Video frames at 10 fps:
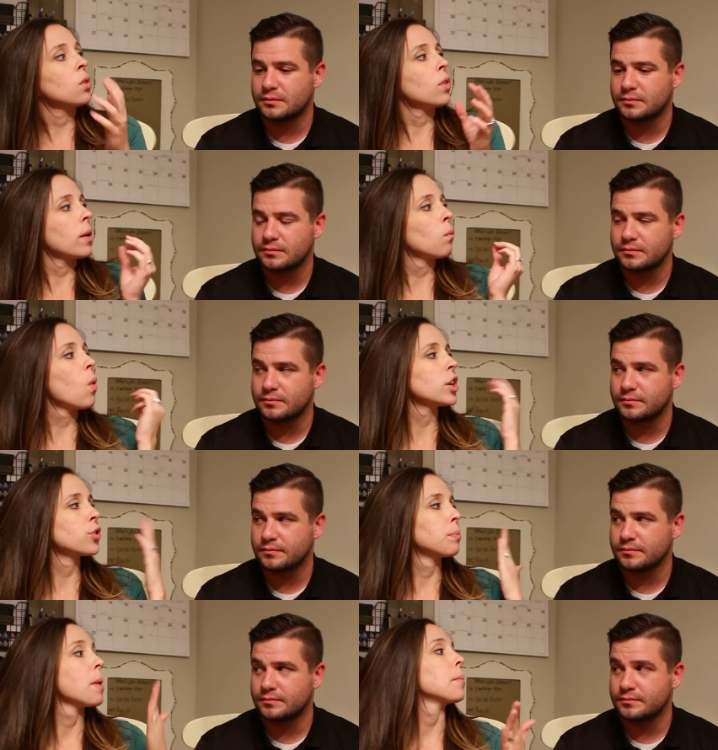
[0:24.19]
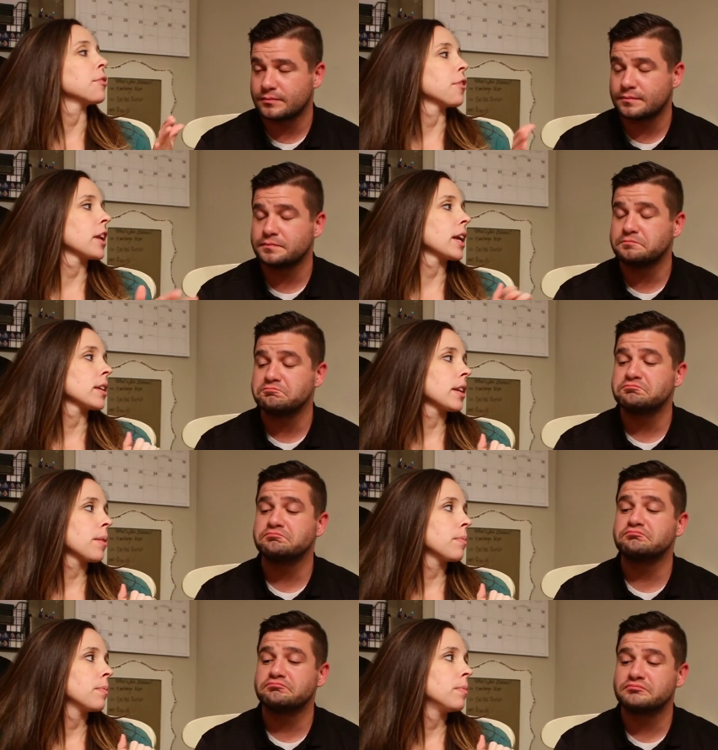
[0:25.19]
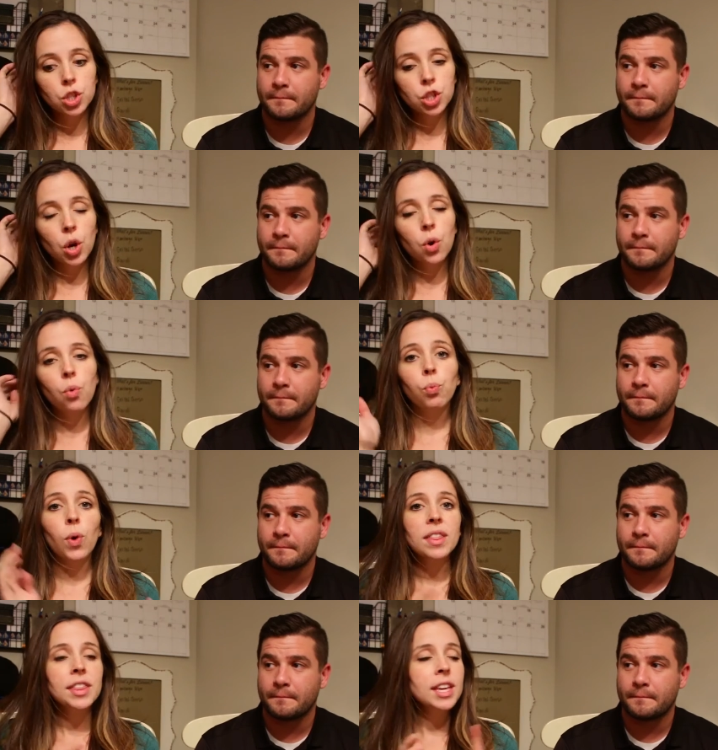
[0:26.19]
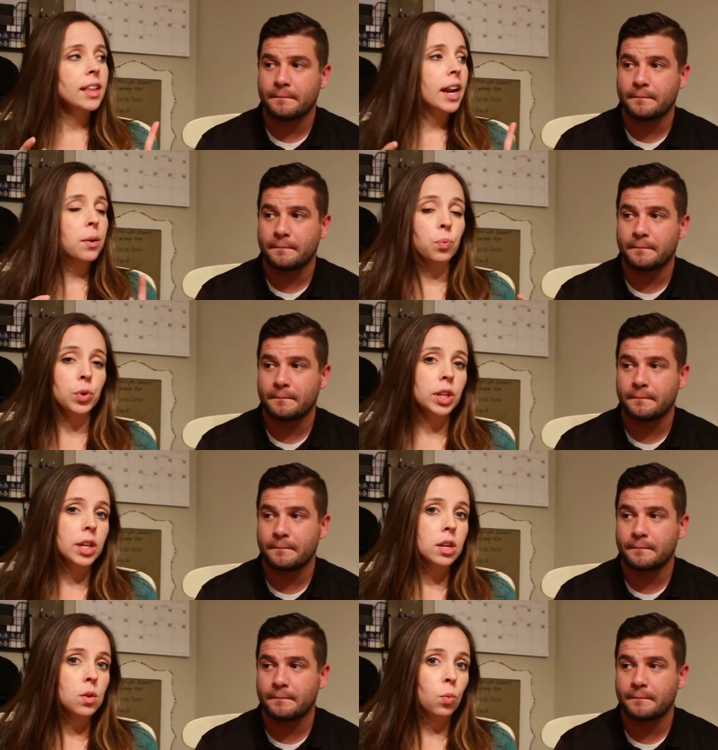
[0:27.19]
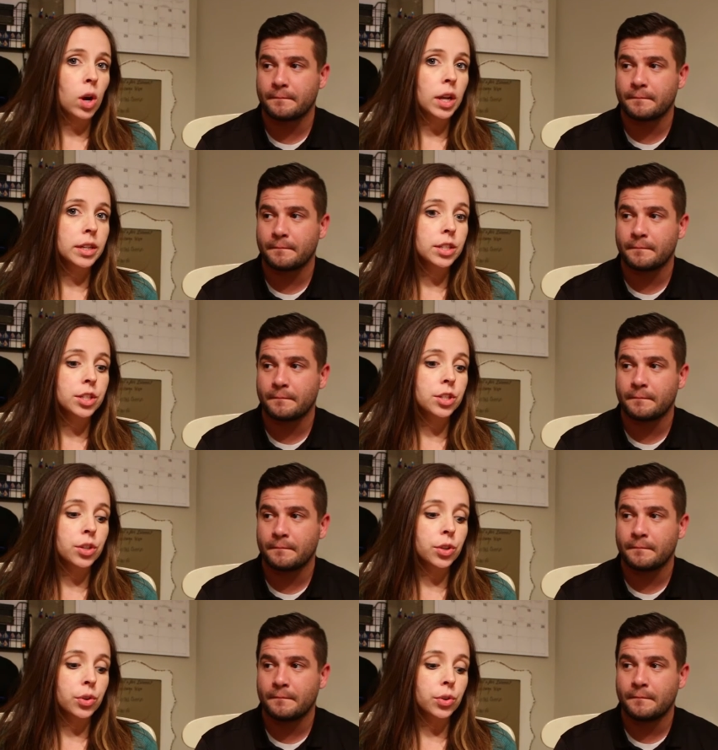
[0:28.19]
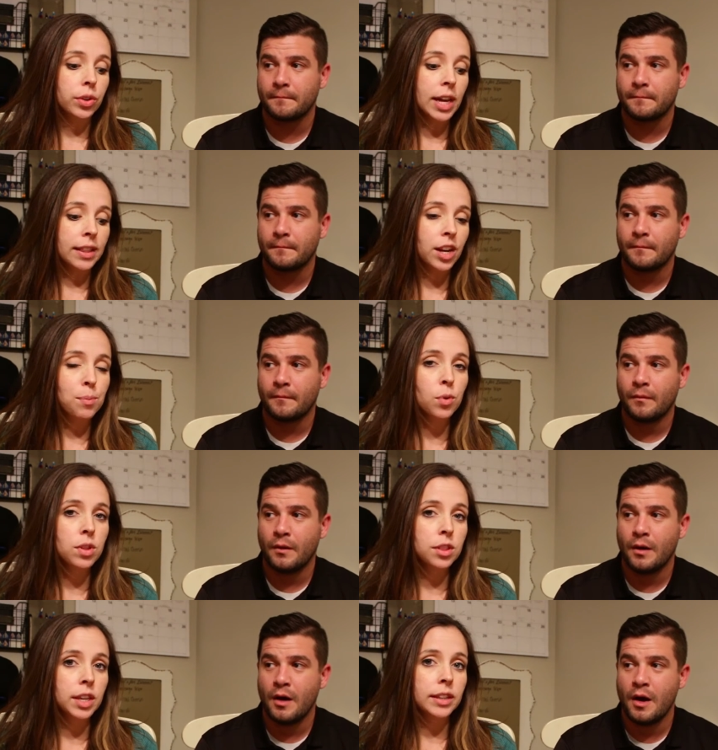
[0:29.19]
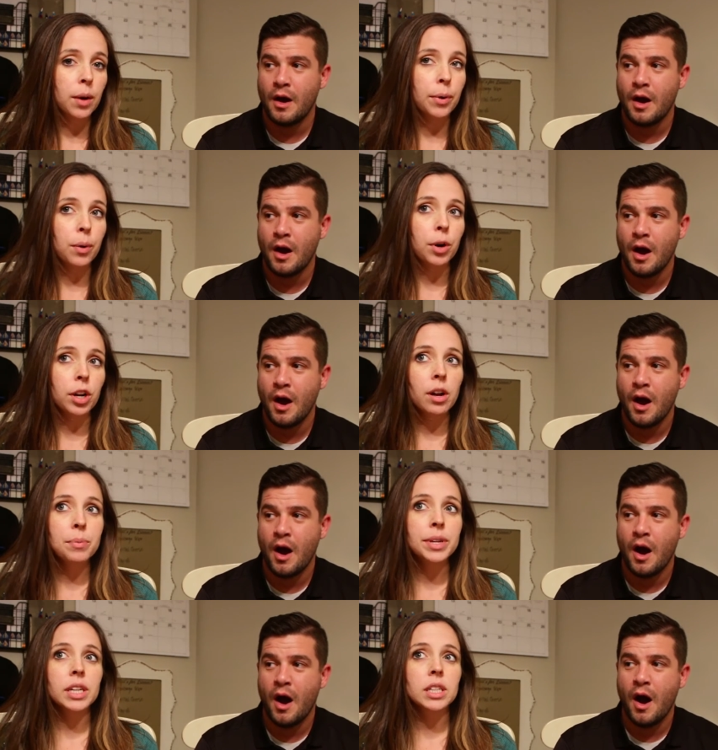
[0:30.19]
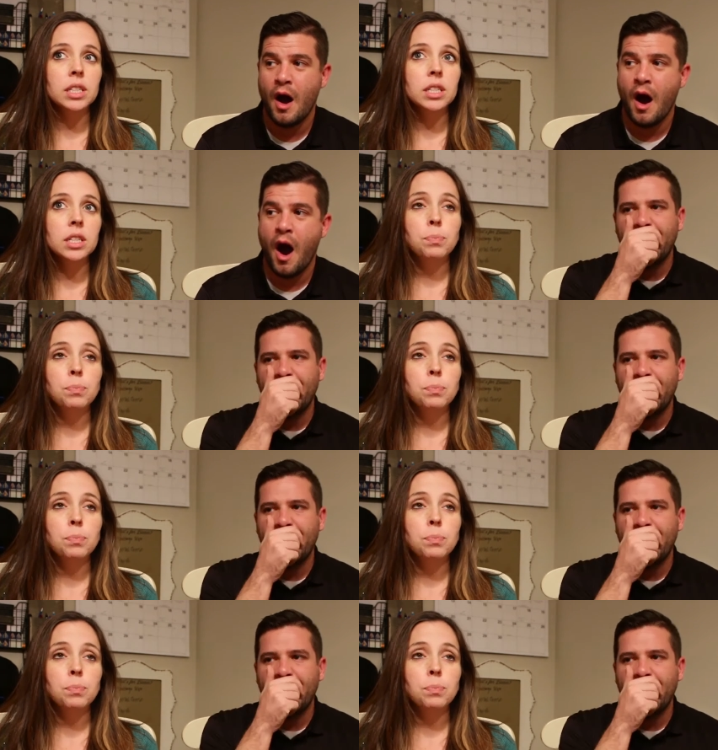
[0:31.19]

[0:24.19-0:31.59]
Speaker 1: you like want to remember for the next time. So one thing that I really want to, like the number one thing that I want to work on because